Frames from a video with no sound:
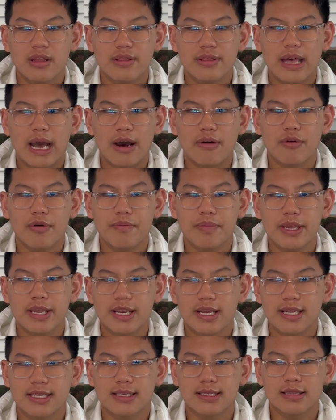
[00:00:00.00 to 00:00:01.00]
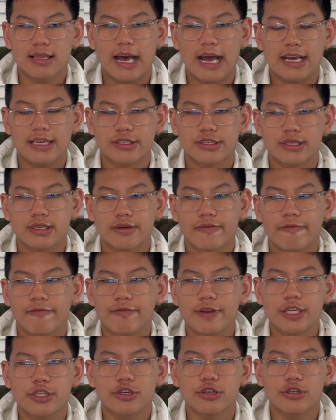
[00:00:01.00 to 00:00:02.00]
will be its last
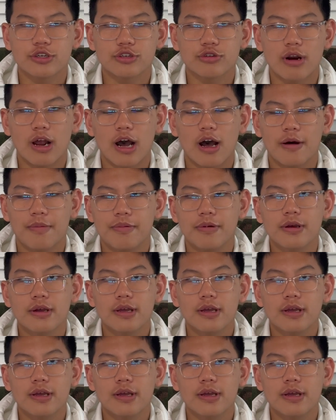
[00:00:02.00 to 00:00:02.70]
feature drop.